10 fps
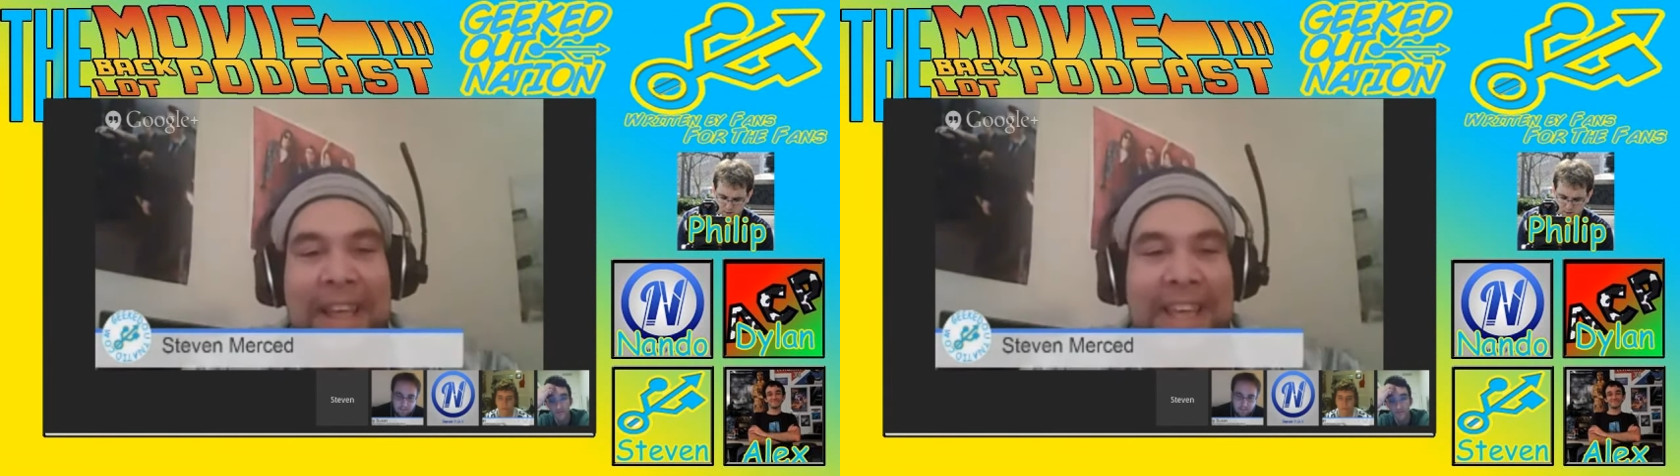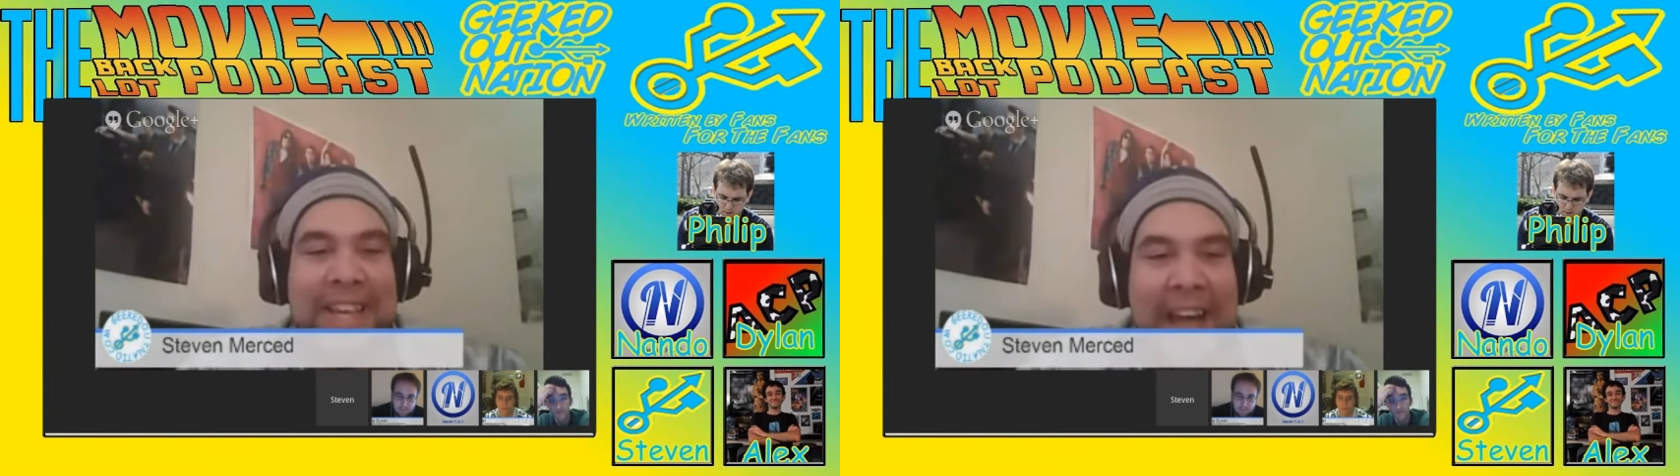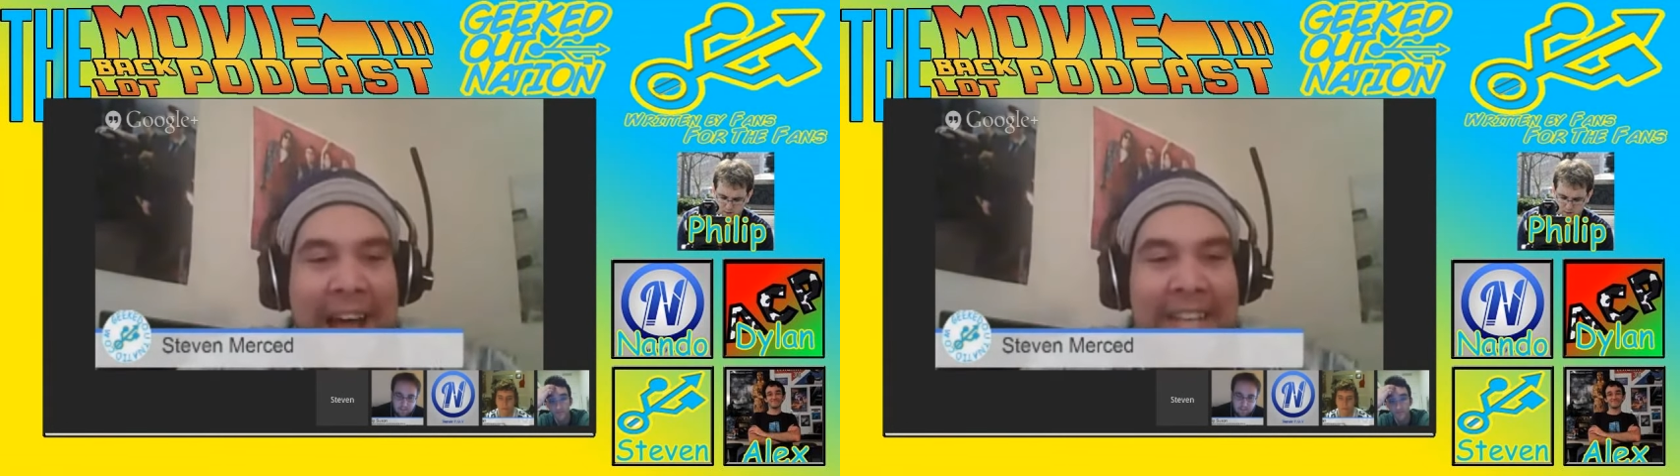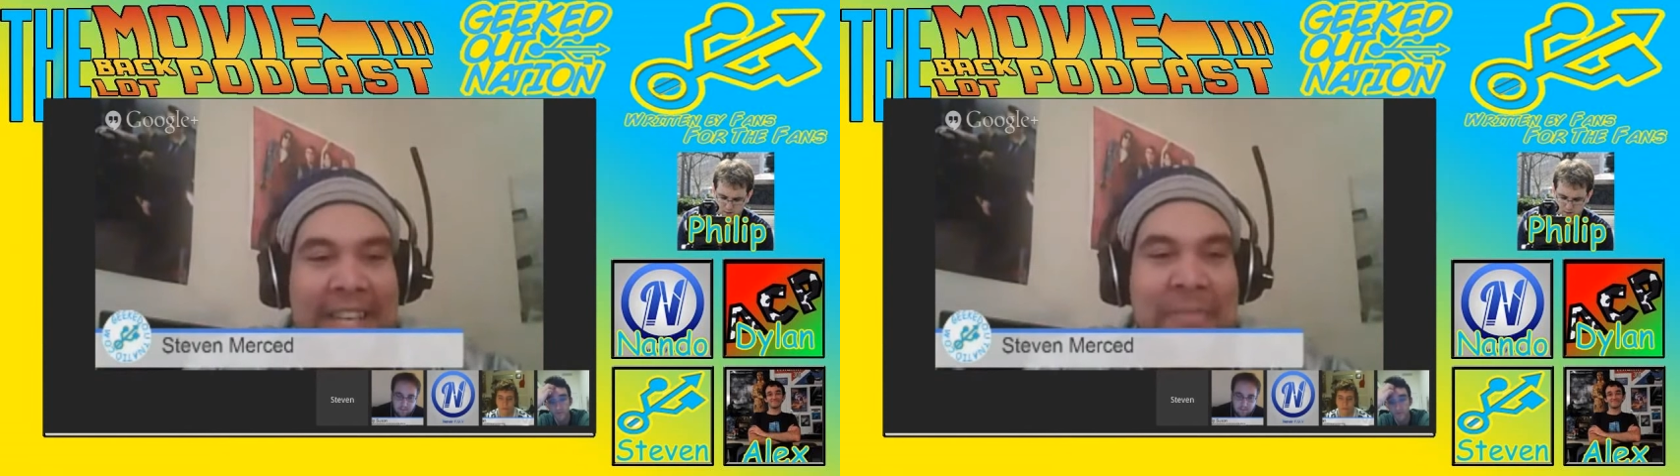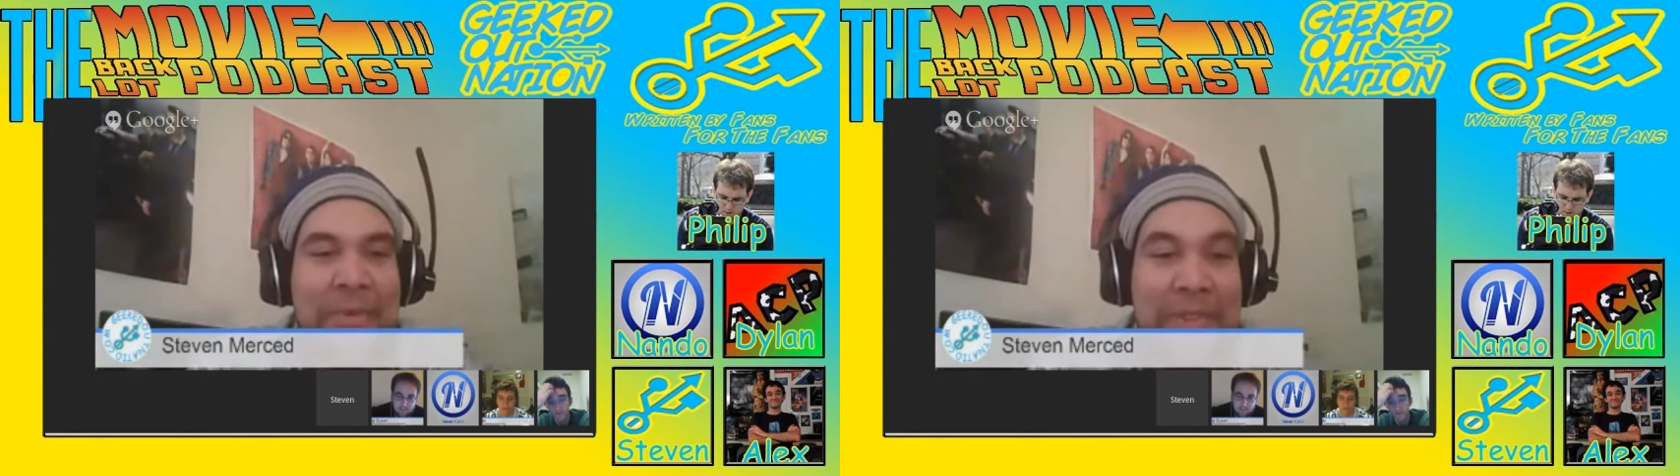like, he dies
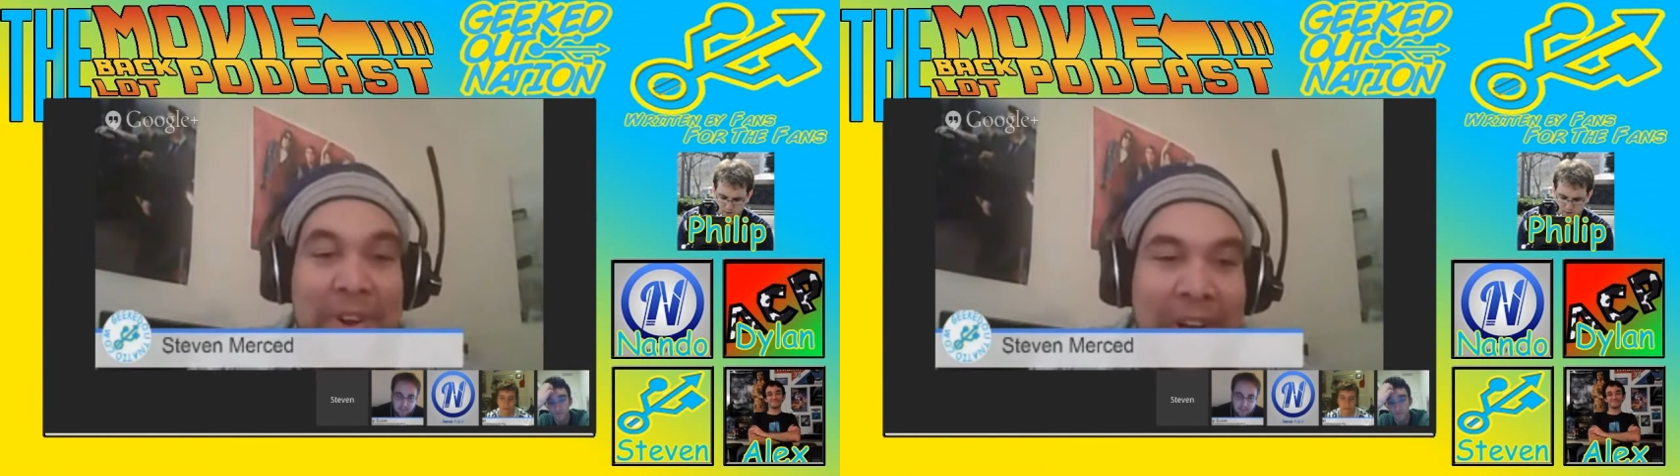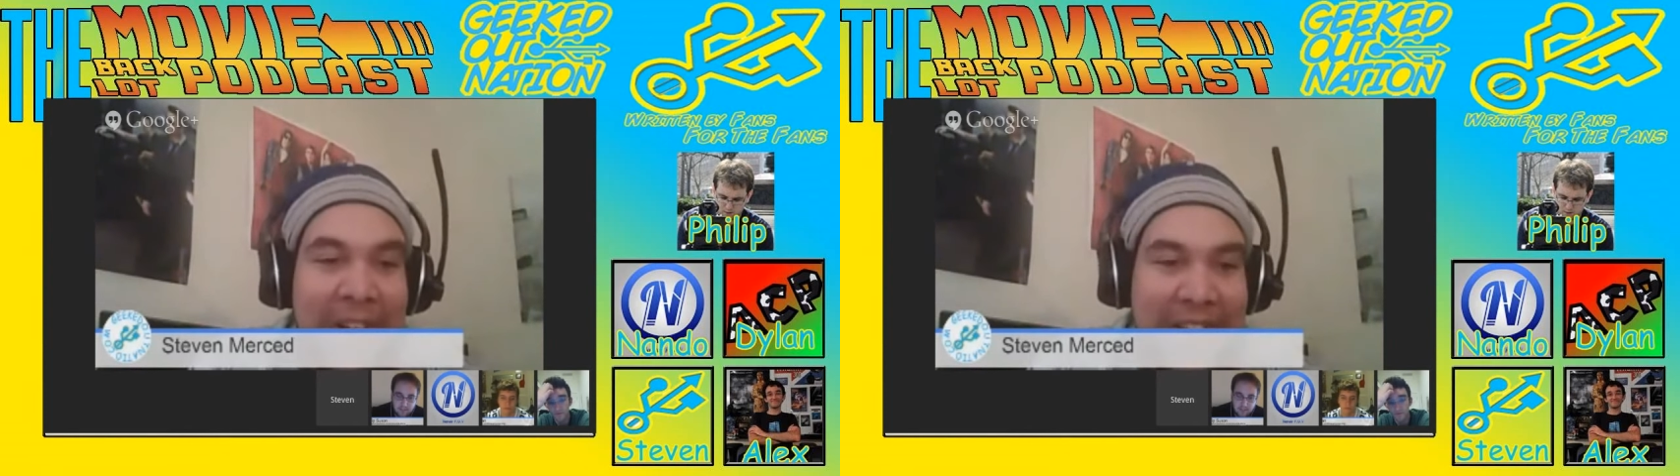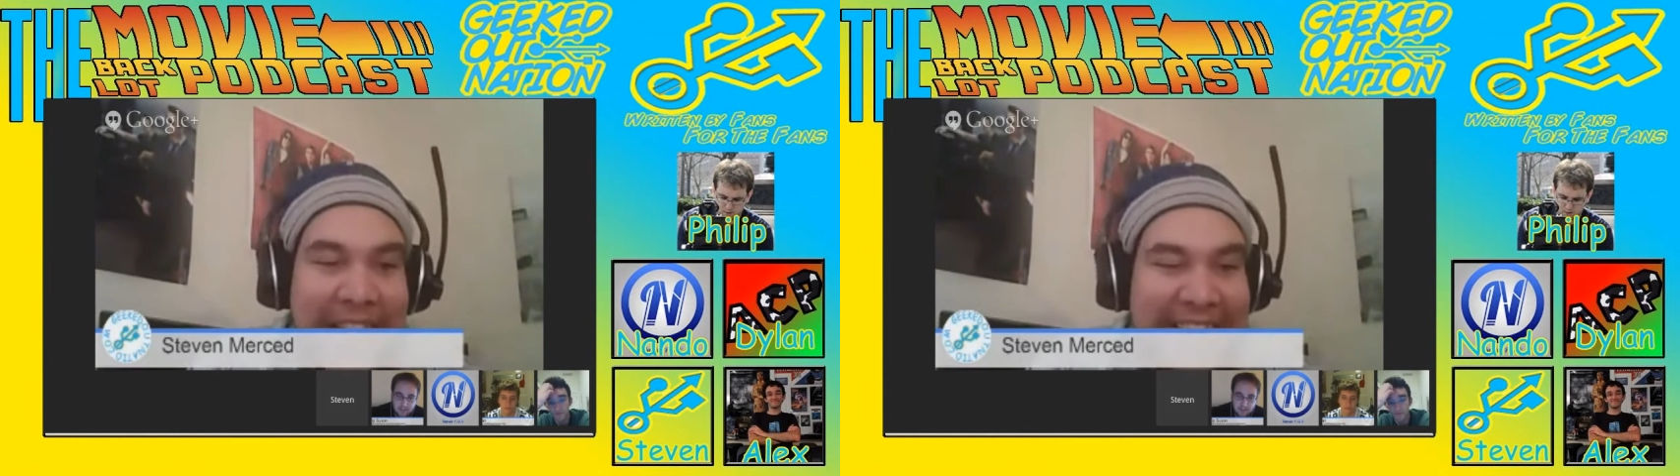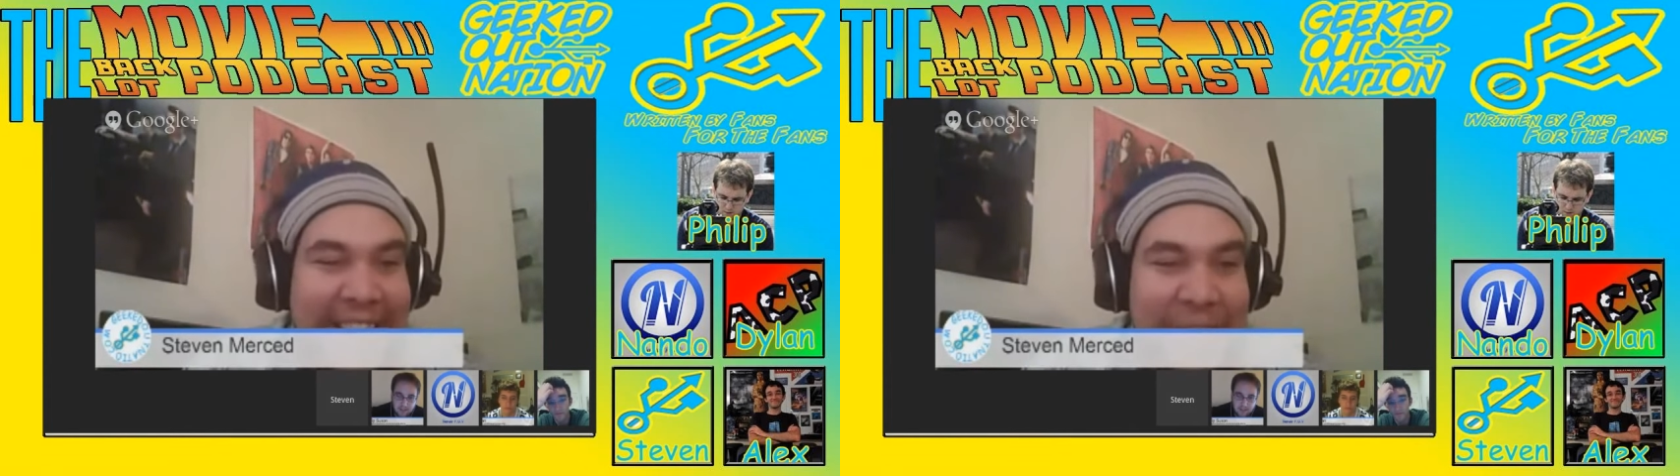in the movie in a car crash.